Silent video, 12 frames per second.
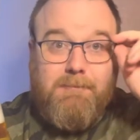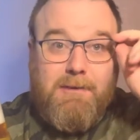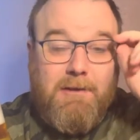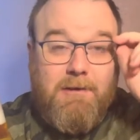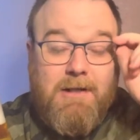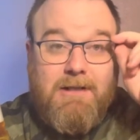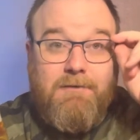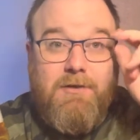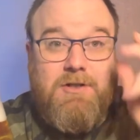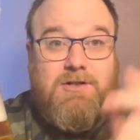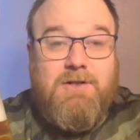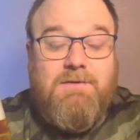Like the
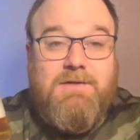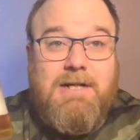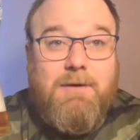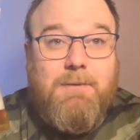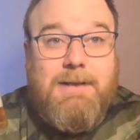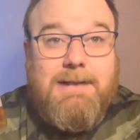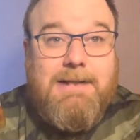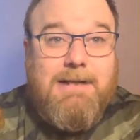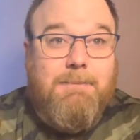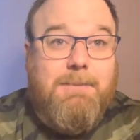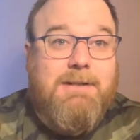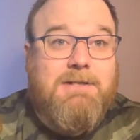version of Stella we get
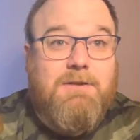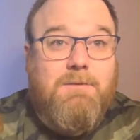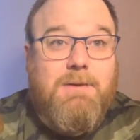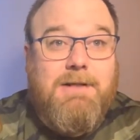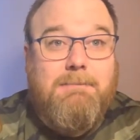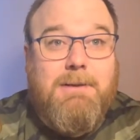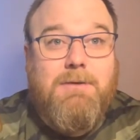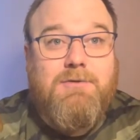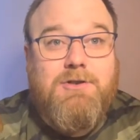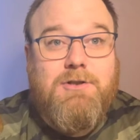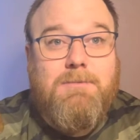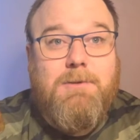compared to the one in
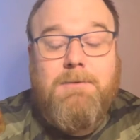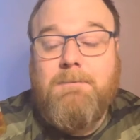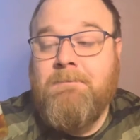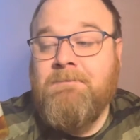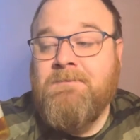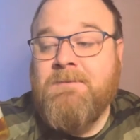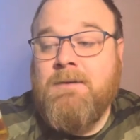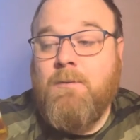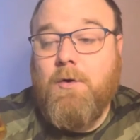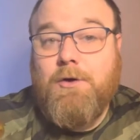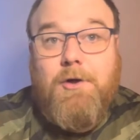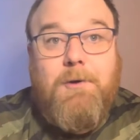Belgium and
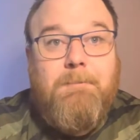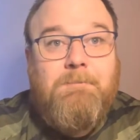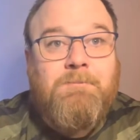whatnot.